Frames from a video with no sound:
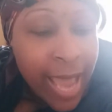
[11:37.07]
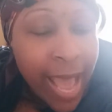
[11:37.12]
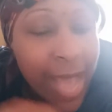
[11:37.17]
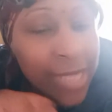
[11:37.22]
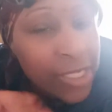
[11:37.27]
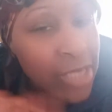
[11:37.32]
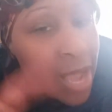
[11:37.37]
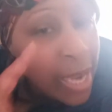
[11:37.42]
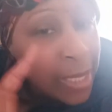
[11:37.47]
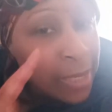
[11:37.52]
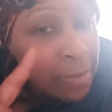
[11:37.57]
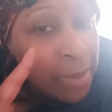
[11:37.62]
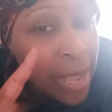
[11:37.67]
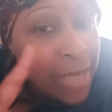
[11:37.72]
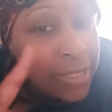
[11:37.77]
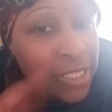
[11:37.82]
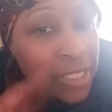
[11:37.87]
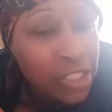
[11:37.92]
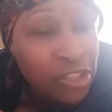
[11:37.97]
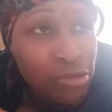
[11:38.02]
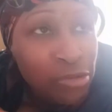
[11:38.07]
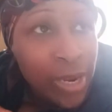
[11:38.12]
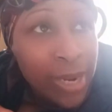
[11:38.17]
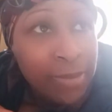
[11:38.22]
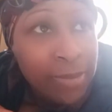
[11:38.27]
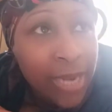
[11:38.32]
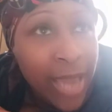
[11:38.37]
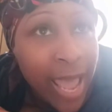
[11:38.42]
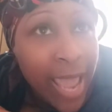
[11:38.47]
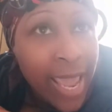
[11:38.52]
Now, I talked about this
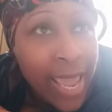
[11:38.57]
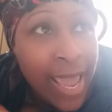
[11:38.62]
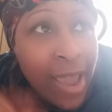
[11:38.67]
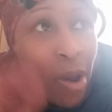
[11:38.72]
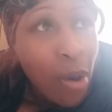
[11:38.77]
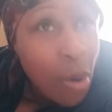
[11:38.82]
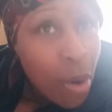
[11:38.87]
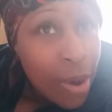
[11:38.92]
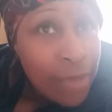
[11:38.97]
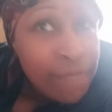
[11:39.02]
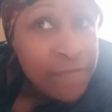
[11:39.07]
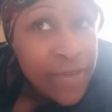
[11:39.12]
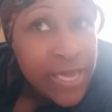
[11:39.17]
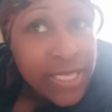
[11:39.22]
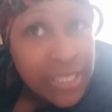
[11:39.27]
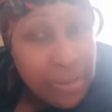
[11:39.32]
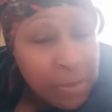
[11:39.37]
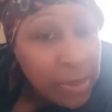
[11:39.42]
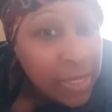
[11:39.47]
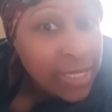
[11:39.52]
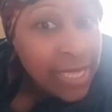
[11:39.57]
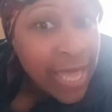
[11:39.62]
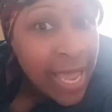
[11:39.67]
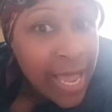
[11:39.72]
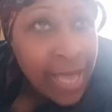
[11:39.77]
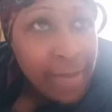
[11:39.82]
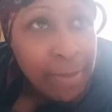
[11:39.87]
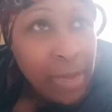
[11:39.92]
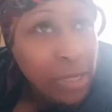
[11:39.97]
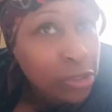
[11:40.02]
dream that I had on Facebook
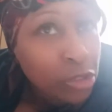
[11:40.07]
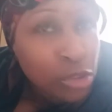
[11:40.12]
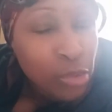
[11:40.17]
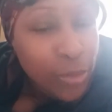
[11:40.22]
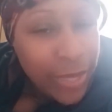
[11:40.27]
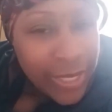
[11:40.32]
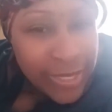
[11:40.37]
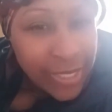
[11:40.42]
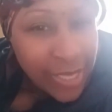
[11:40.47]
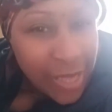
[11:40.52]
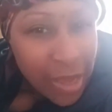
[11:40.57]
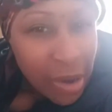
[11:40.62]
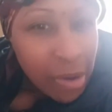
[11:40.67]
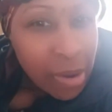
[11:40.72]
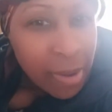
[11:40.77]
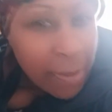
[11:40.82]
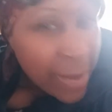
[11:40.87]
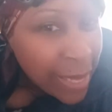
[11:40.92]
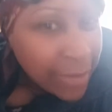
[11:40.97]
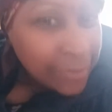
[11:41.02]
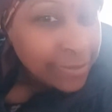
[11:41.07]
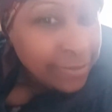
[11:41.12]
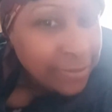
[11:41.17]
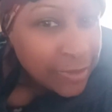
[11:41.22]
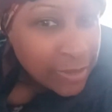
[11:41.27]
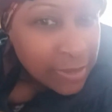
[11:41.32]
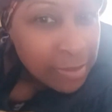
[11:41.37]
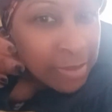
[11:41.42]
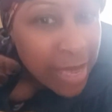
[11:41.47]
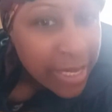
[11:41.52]
Live about 2 weeks ago about
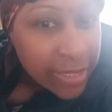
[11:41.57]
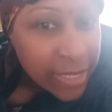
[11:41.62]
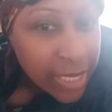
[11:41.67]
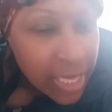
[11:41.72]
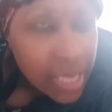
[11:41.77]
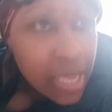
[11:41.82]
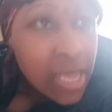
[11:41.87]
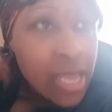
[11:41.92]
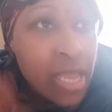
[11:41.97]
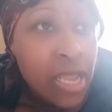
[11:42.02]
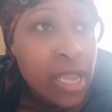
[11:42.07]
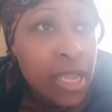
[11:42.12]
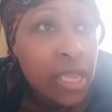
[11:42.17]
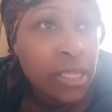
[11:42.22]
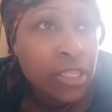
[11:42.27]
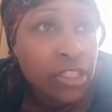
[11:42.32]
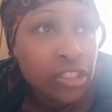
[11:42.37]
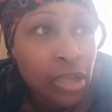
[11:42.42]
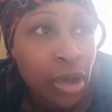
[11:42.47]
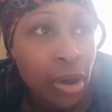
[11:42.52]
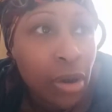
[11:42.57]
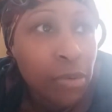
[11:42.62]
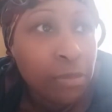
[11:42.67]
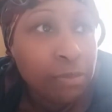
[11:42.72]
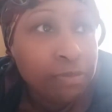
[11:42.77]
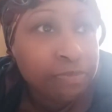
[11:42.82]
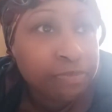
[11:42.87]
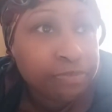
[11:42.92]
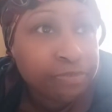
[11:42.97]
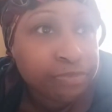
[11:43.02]
the Mexican. So